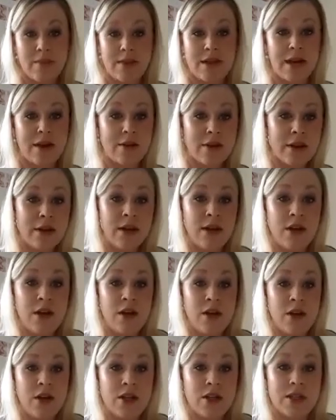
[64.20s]
them down,
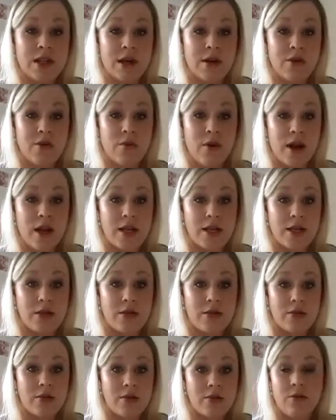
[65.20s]
so that ready
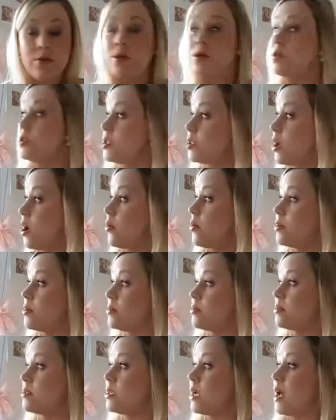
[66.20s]
to go
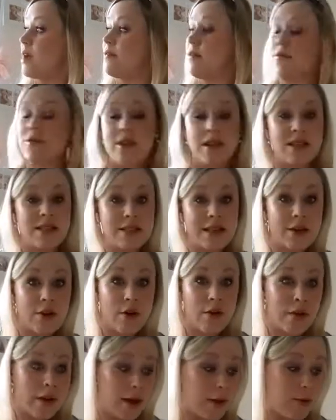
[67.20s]
and to have everything stick
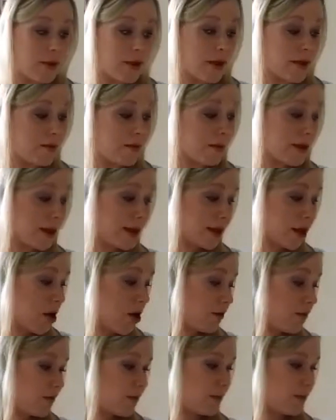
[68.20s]
on there without them peeling
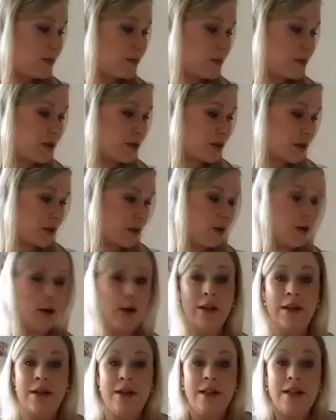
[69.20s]
off. So
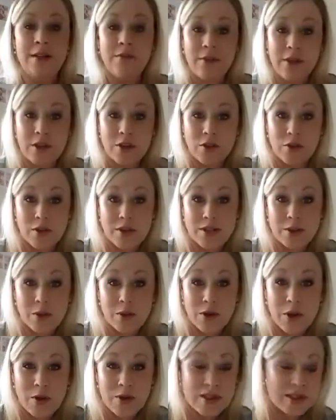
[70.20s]
fingers crossed it all
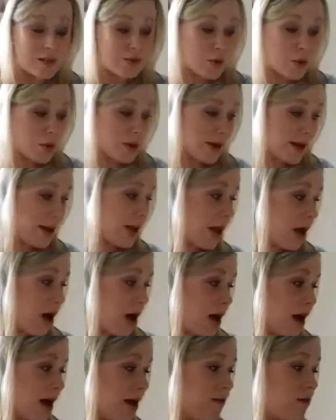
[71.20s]
goes smoothly.
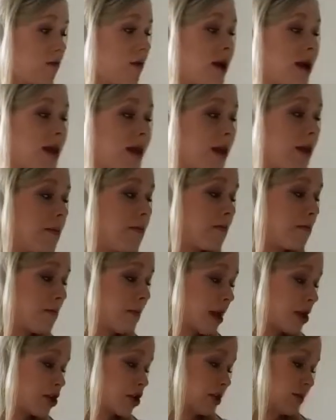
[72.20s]
I have already
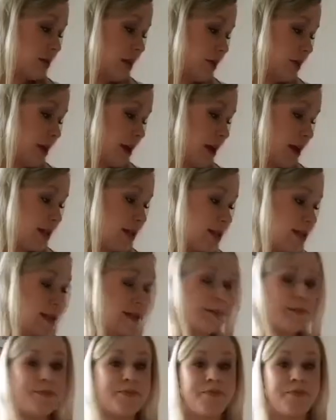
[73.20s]
measured my
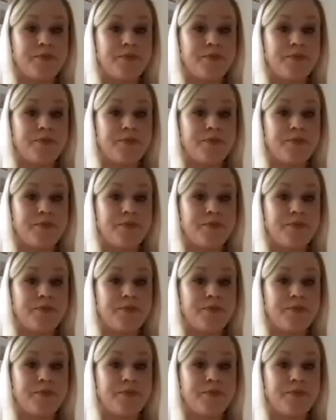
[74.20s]
blinds